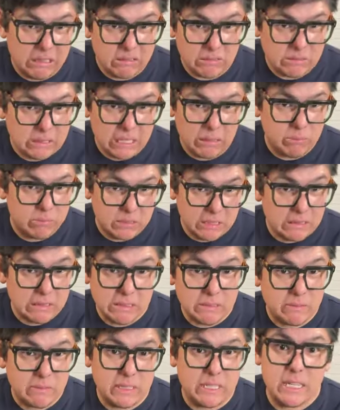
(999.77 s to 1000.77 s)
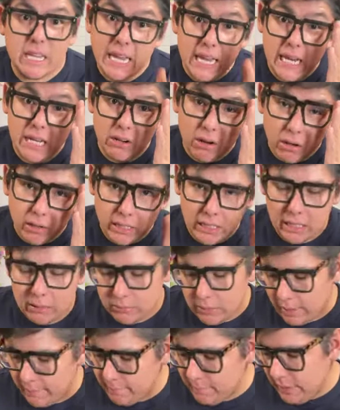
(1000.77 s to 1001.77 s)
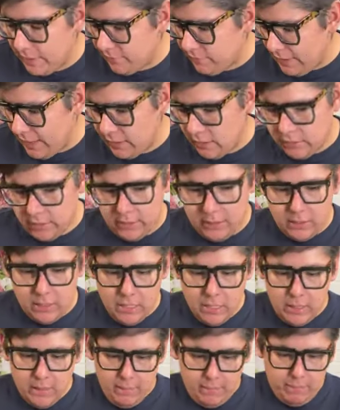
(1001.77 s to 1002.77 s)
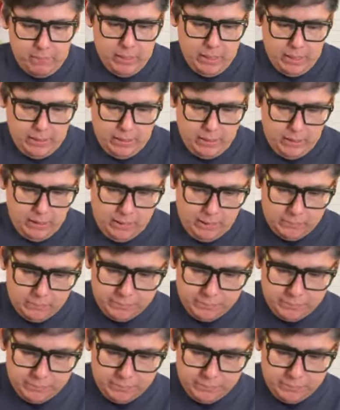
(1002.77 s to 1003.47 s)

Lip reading: I'm not very keen on it. I'm not a big fan on it, but